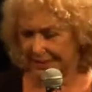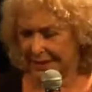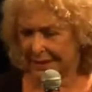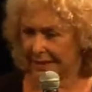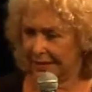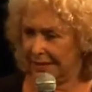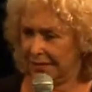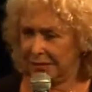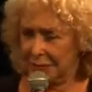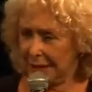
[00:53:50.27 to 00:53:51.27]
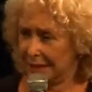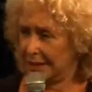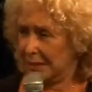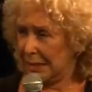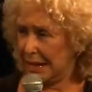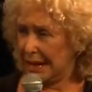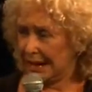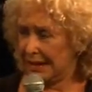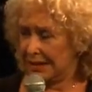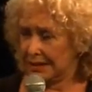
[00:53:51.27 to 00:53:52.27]
I, for me, it's in the
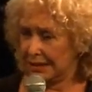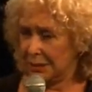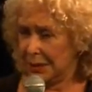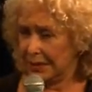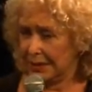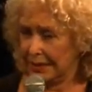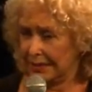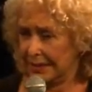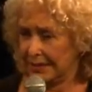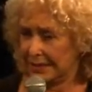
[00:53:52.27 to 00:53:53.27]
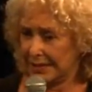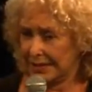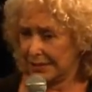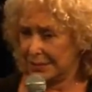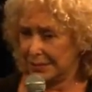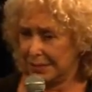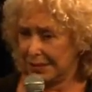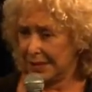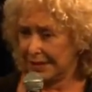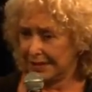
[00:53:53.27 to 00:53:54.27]
back here somewhere. It, it starts
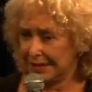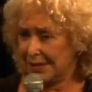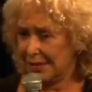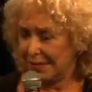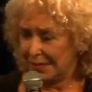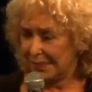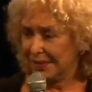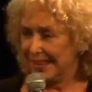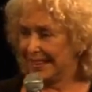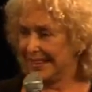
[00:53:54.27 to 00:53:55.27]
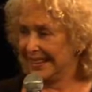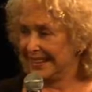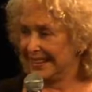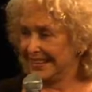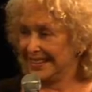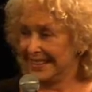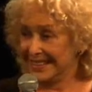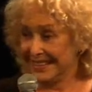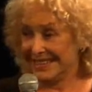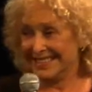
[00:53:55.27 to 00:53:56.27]
working itself. Yeah,